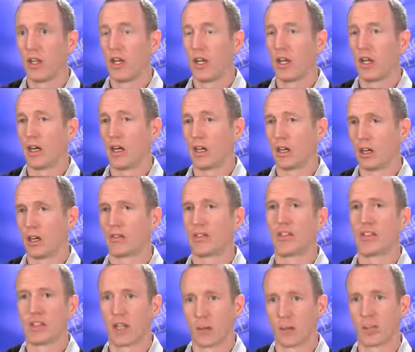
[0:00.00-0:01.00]

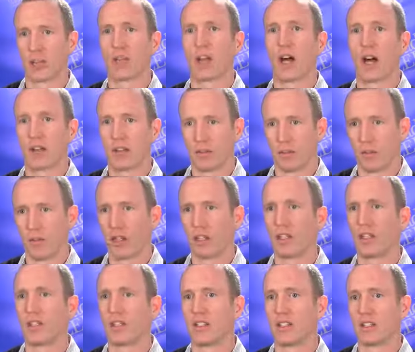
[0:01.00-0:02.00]
Oftentimes a lot of
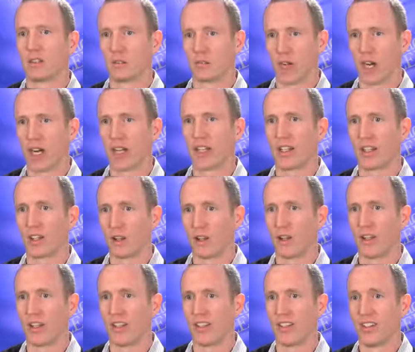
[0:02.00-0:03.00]
money is riding
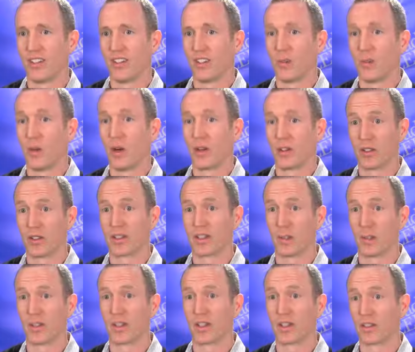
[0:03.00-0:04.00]
on whether
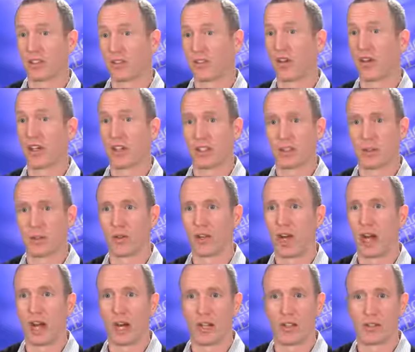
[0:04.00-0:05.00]
something is funny or
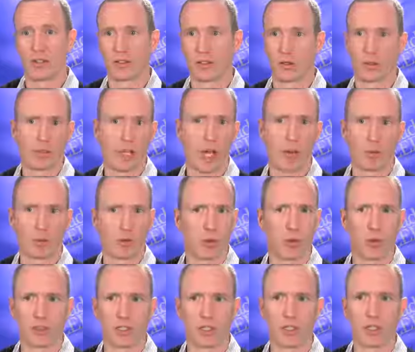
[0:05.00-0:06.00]
not. So top
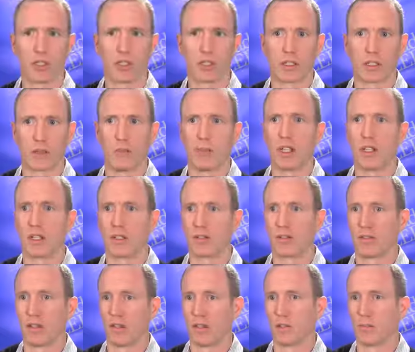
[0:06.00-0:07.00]
grossing comedic
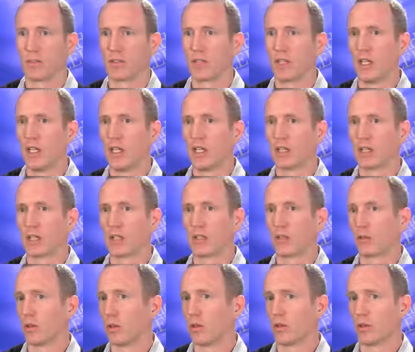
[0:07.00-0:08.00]
films can
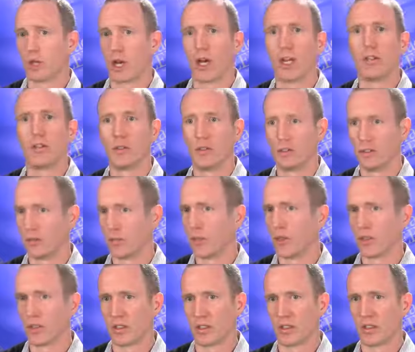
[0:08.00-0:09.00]
gross hundreds of
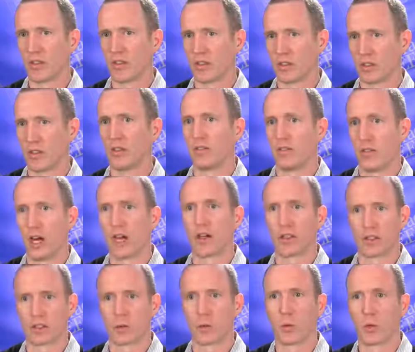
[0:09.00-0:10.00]
millions of
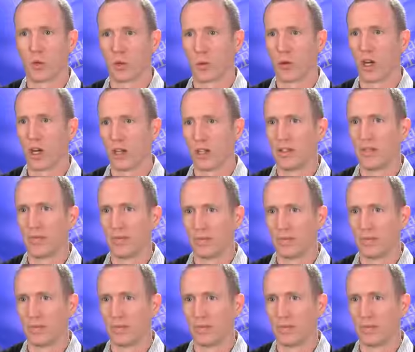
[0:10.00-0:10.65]
dollars worldwide.